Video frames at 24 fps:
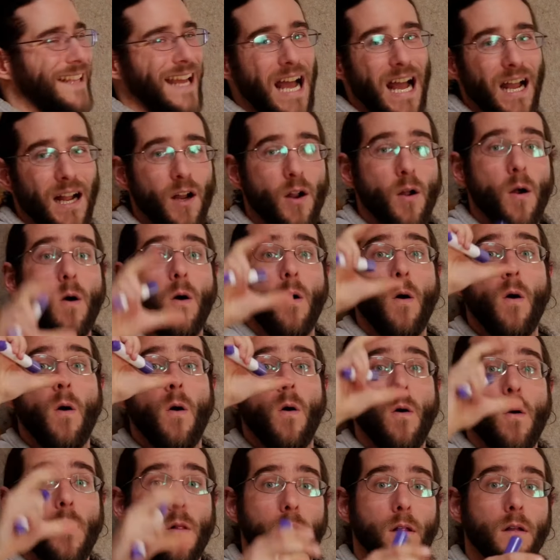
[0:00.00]
A
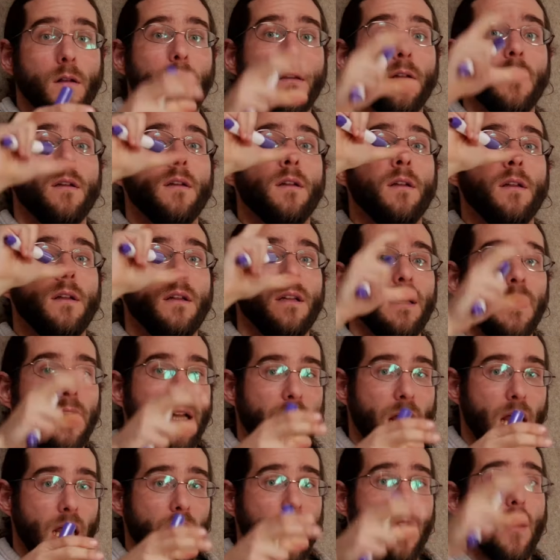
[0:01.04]
goal,
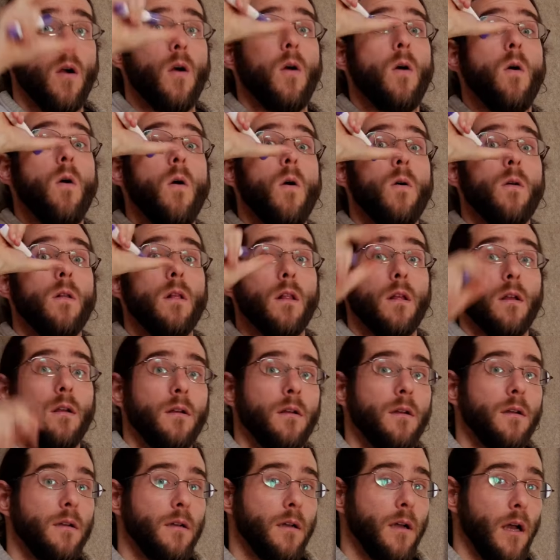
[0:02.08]
a goal,
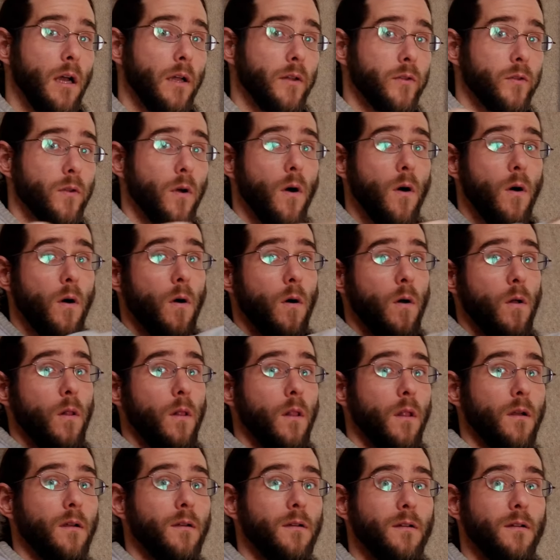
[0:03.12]
a doll.